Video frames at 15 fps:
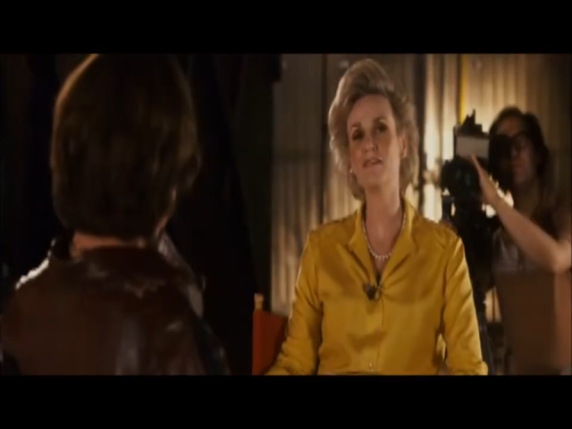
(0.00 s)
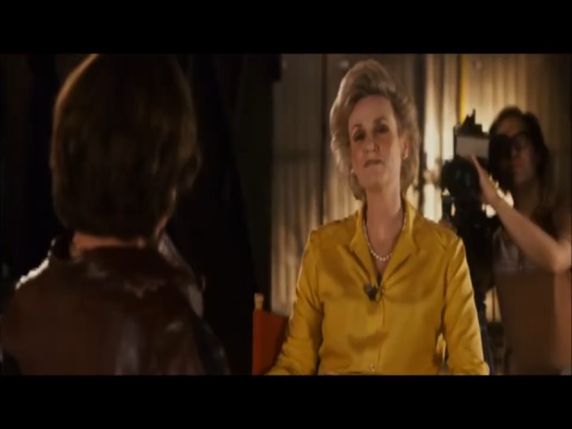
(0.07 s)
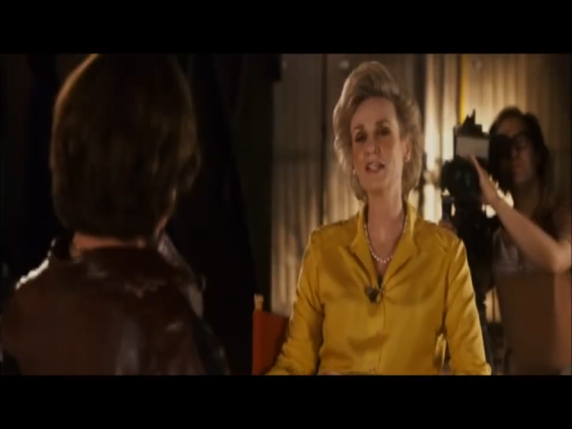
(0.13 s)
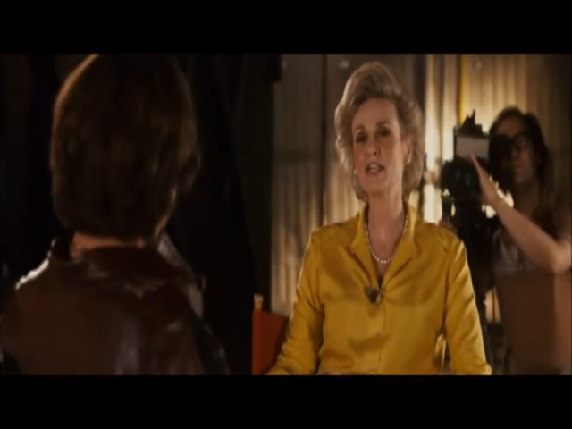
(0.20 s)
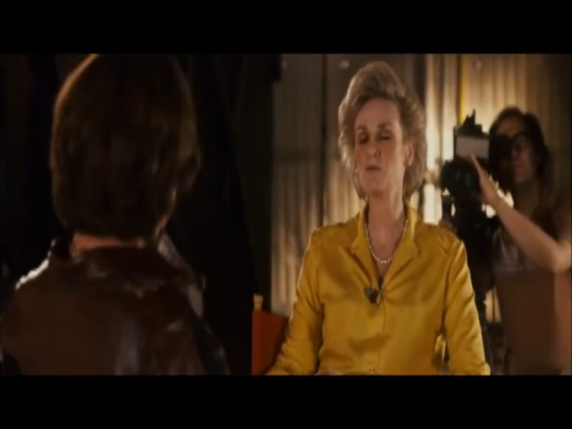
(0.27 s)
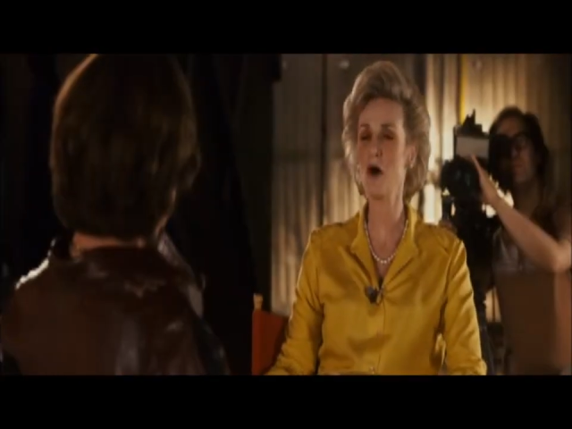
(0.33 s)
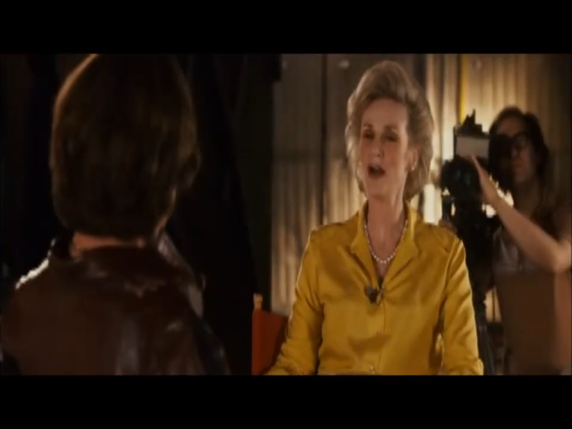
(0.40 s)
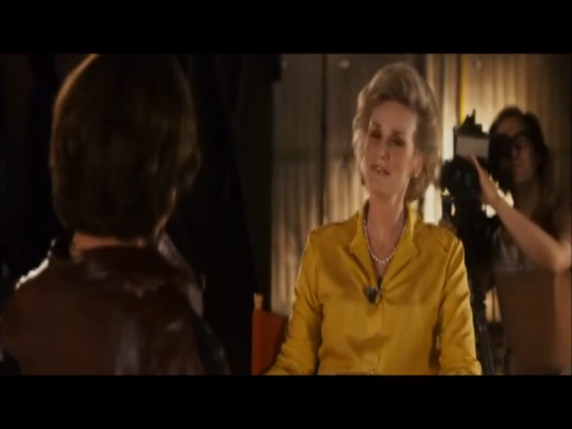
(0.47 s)

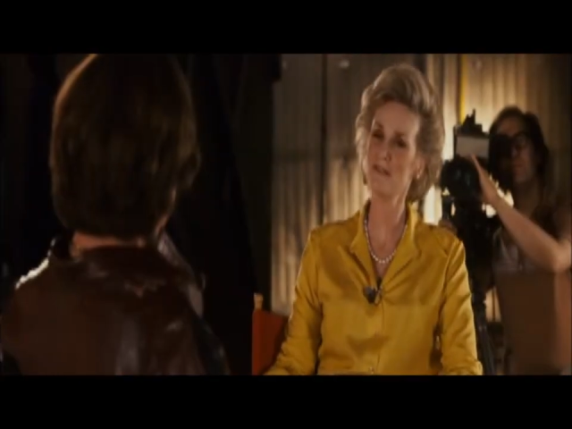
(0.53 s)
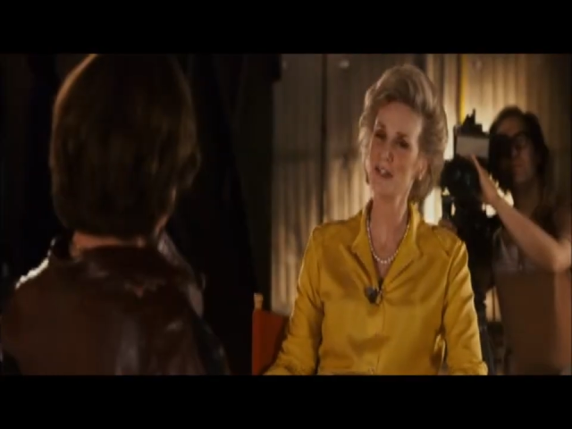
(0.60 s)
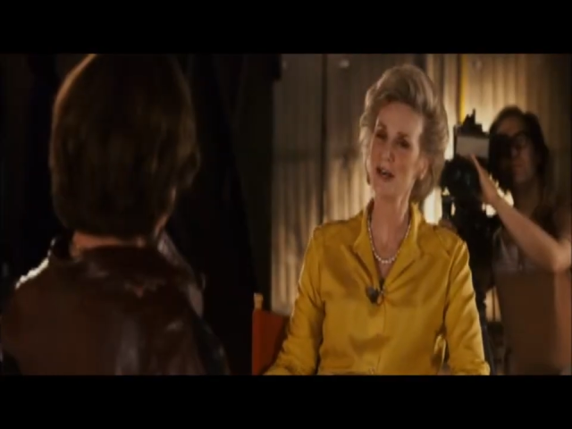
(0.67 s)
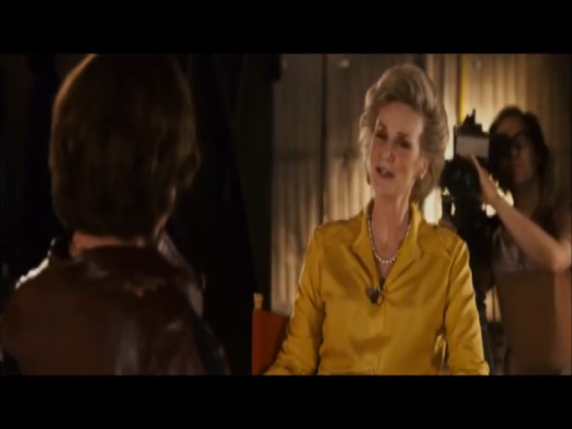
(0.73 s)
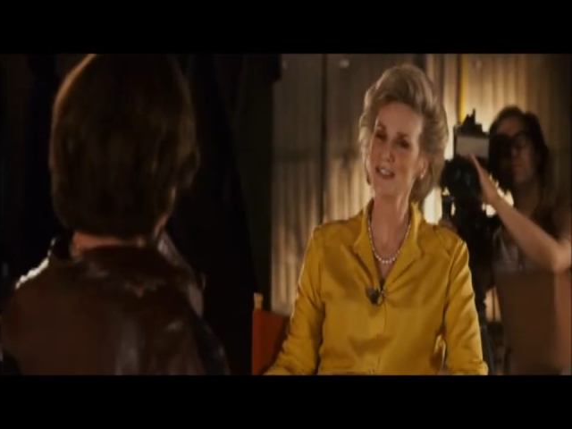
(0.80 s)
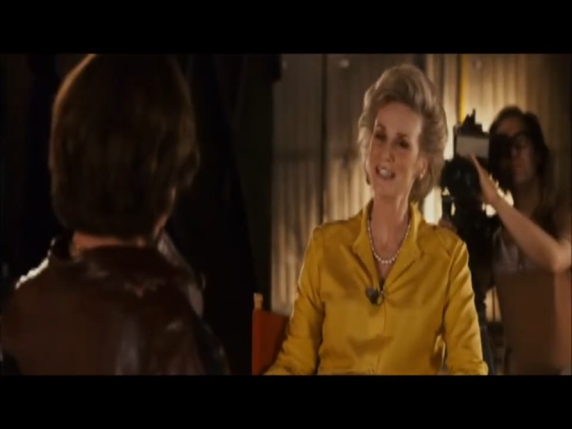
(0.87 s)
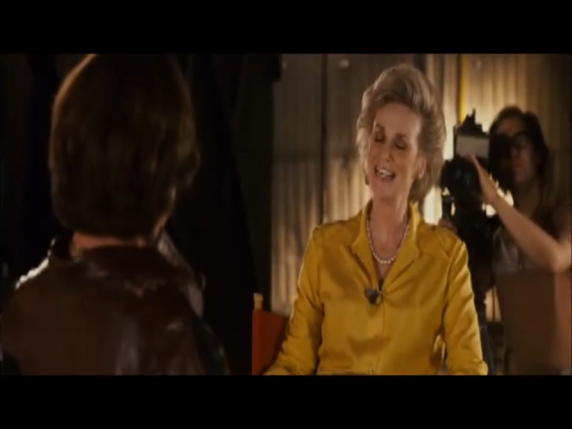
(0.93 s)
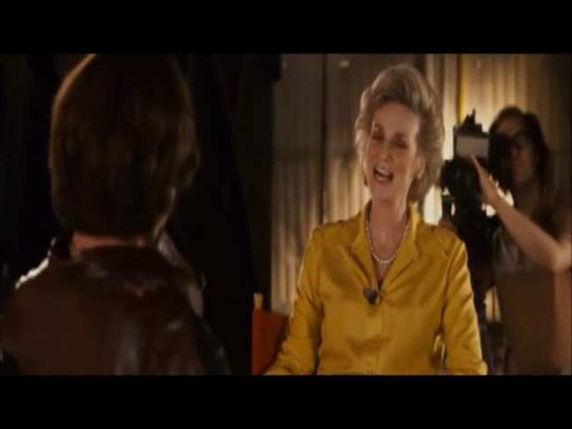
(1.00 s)
lovely wife,
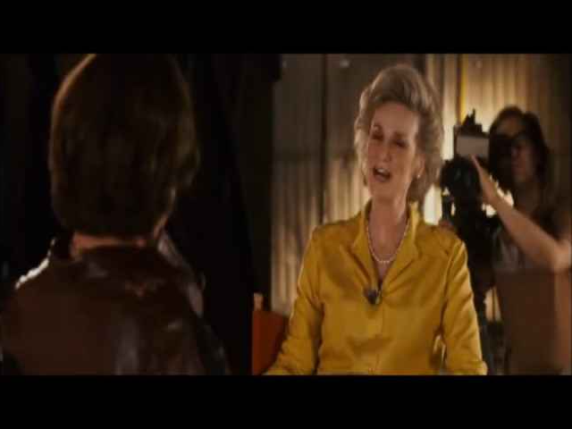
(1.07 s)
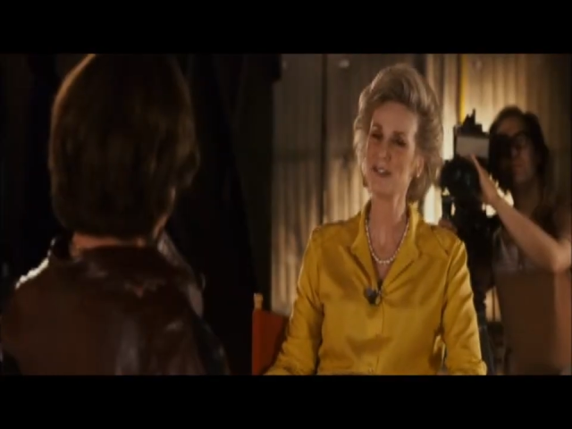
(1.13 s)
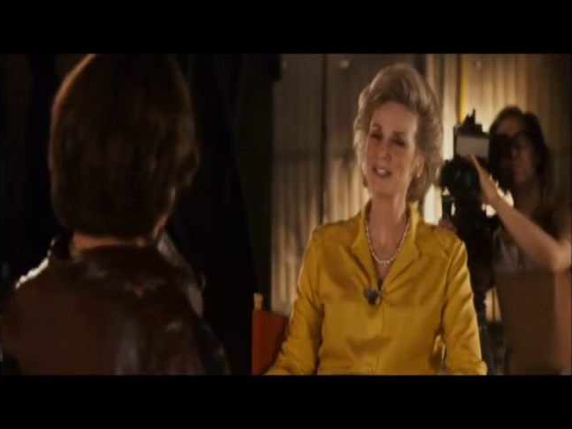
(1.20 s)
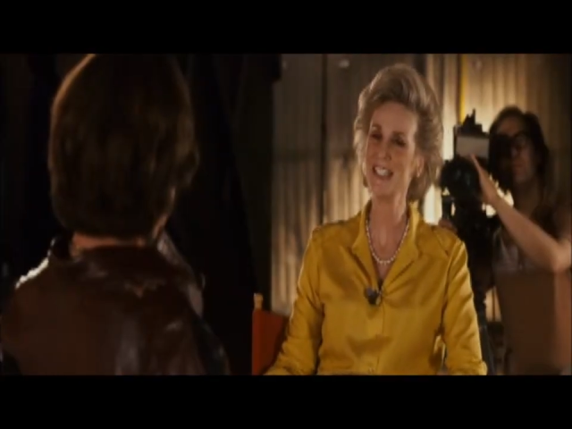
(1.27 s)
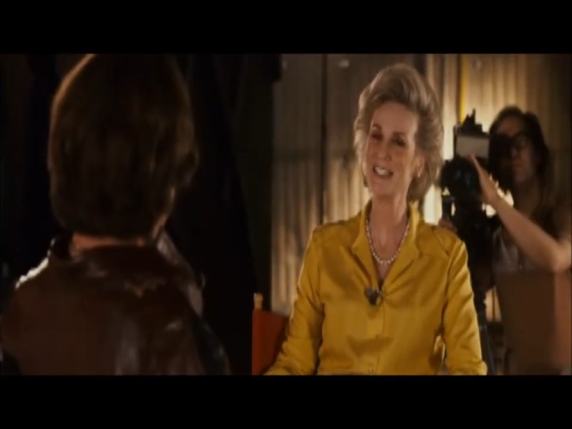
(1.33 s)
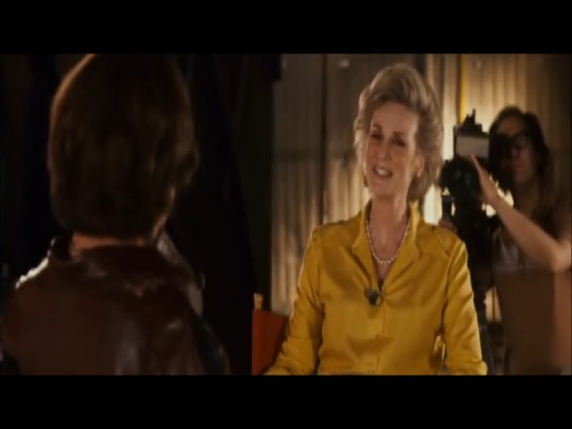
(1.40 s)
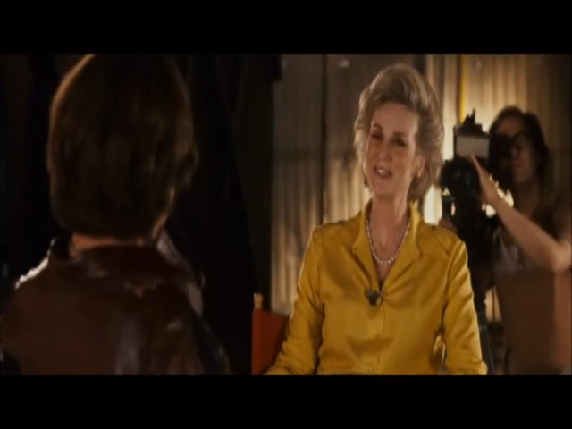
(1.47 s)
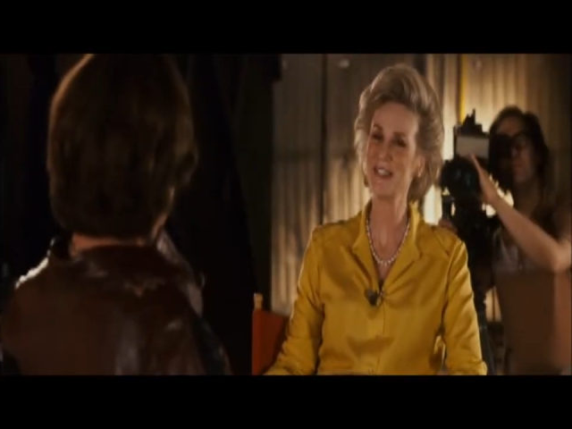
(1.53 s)
Darlene.
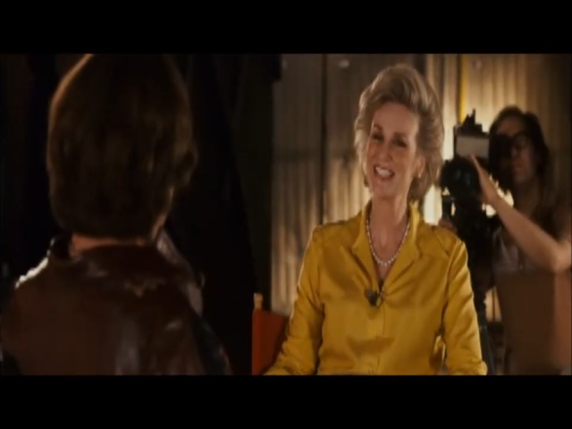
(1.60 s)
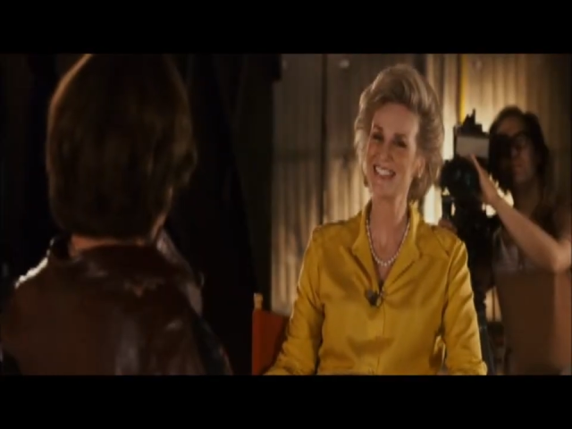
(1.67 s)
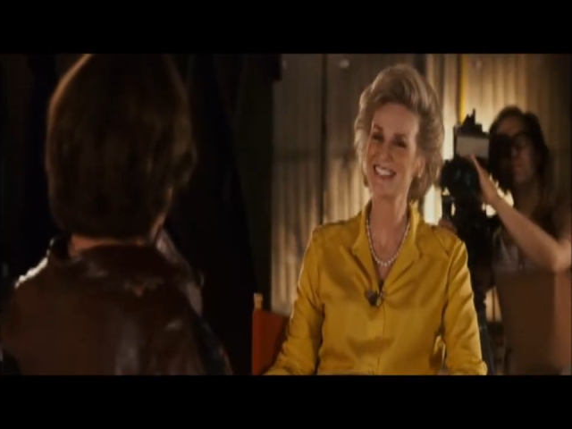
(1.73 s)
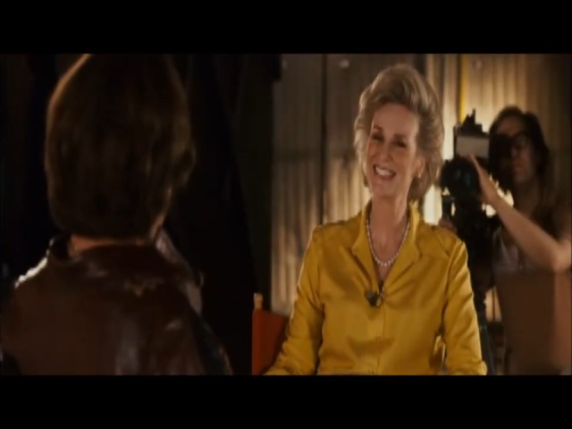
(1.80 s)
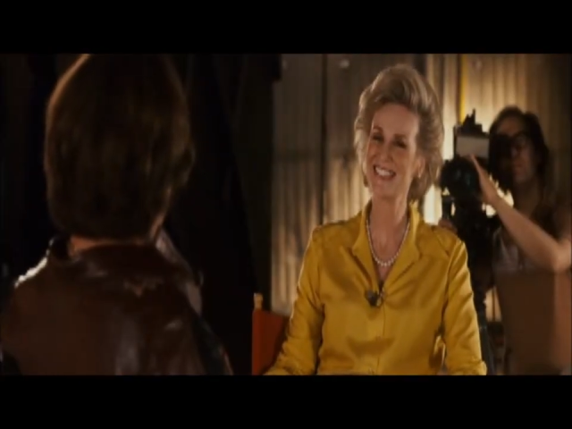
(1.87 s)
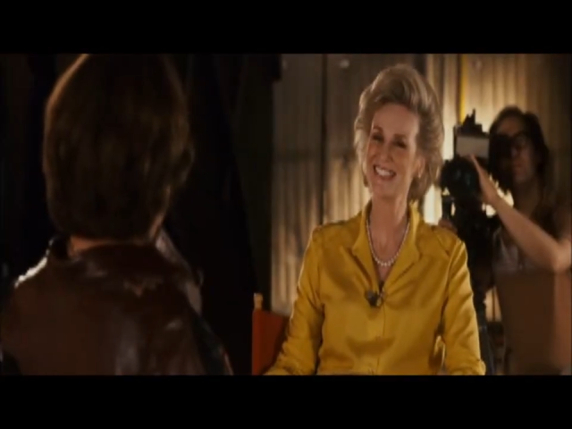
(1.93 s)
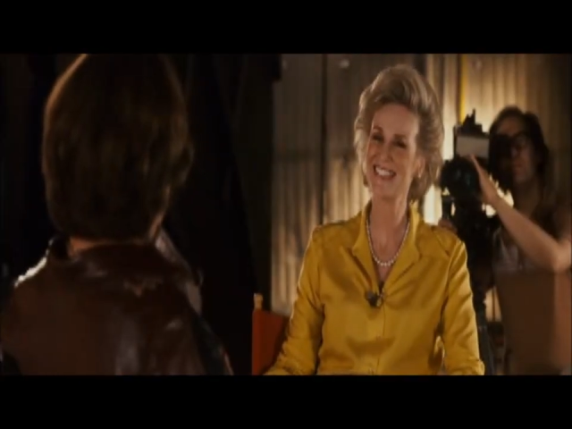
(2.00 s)
How's she doing?